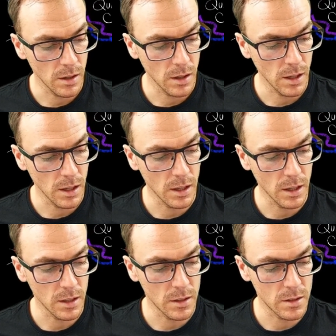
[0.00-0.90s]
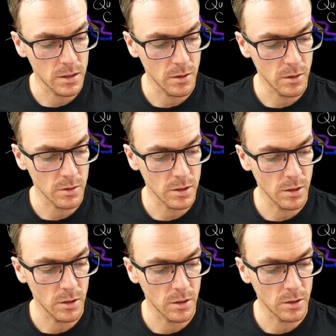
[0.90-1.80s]
and 0,
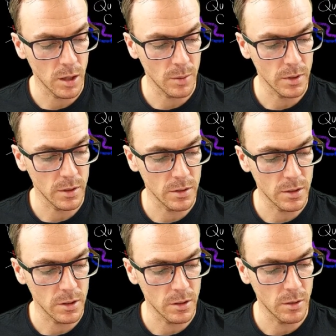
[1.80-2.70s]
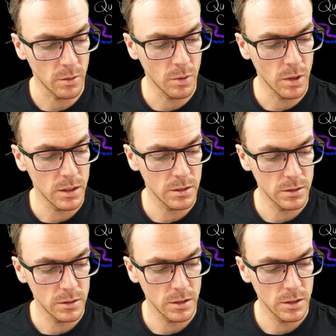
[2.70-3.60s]
0, comma 0, 1,
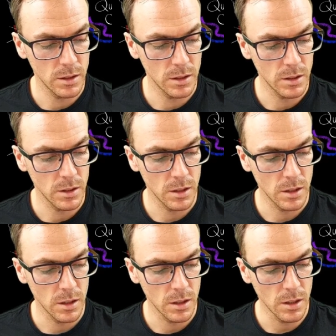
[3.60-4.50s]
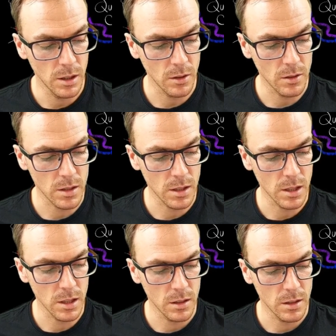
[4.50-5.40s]
you can
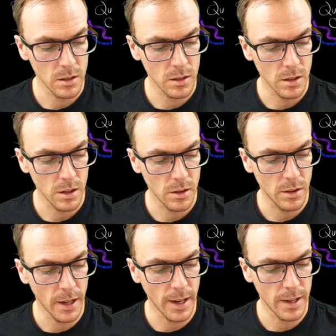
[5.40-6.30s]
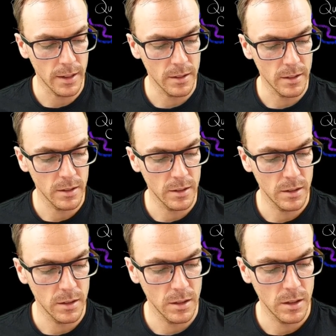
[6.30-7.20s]
see that
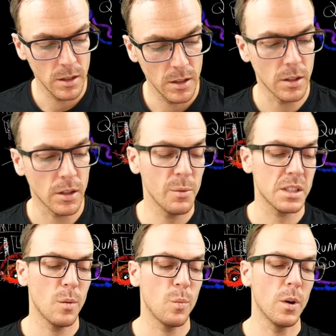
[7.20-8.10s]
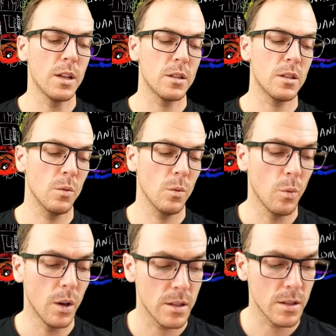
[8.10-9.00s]
the comma separates
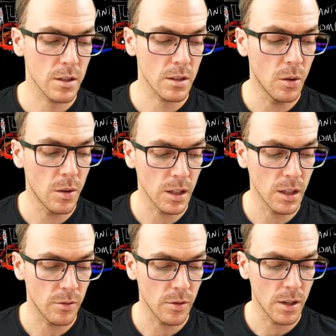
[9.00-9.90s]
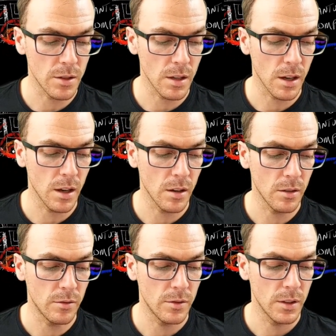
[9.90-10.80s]
what's going in front
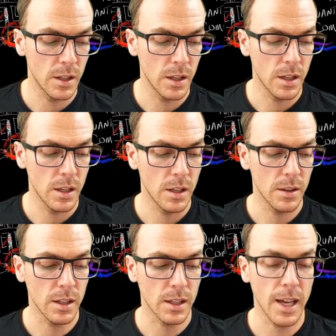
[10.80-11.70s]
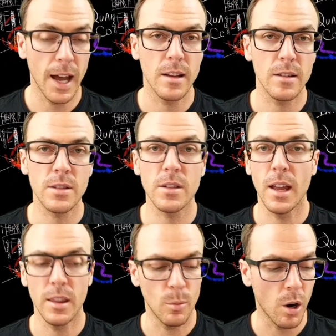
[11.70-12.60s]
of the ket and the
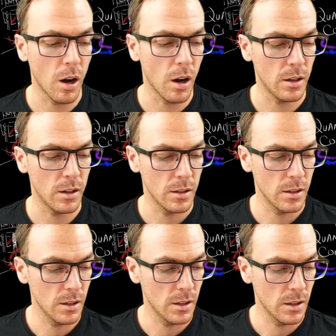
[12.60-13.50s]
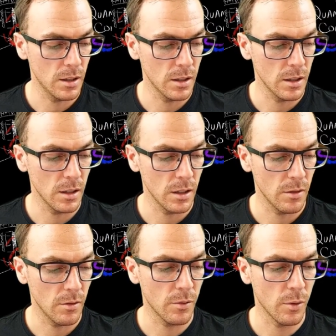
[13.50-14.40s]
bra
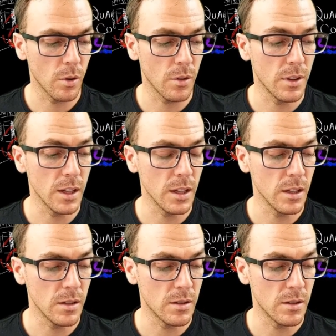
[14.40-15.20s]
for these